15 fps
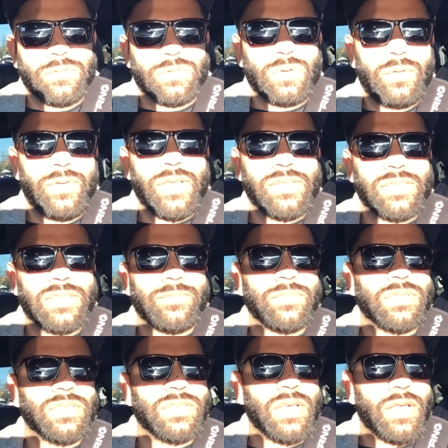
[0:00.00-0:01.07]
So we've hit some
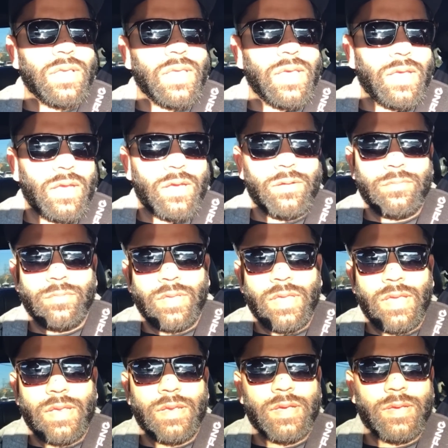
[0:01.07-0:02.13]
sun here
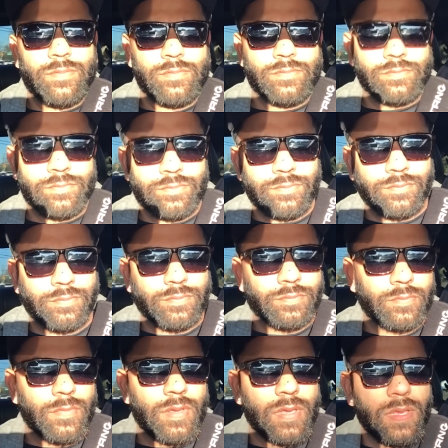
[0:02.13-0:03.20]
and
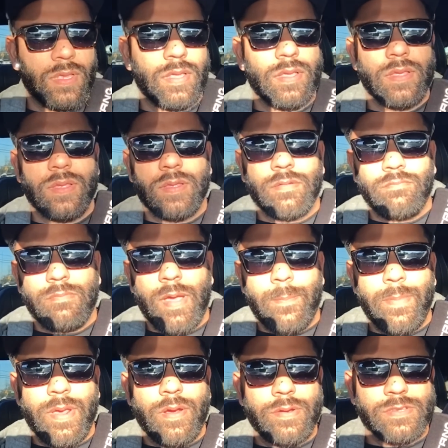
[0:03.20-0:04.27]
um, my
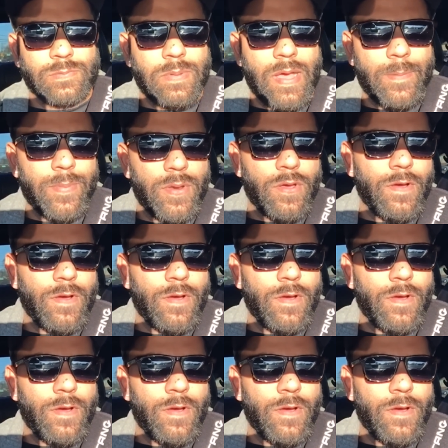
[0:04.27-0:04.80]
beard is popping